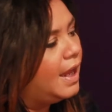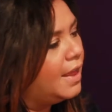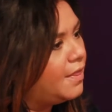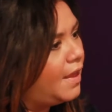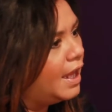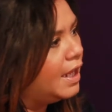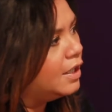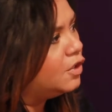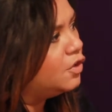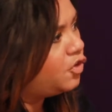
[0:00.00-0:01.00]
and
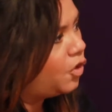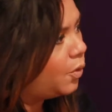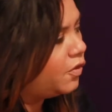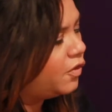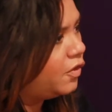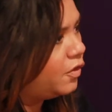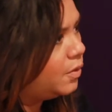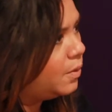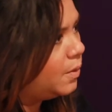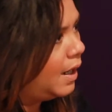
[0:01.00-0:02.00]
then you chose to